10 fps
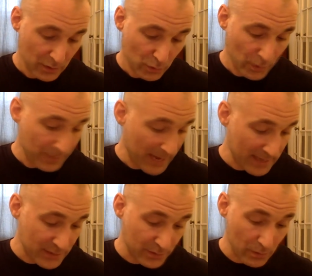we
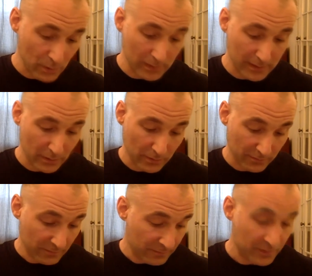pass through only the
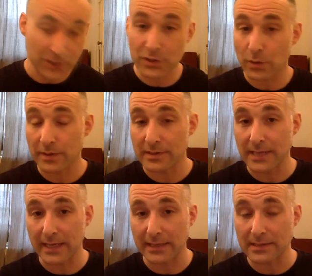first or the
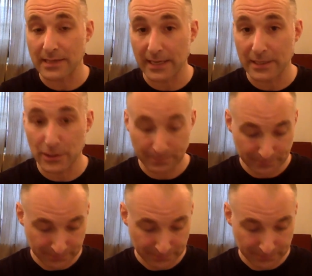second stage.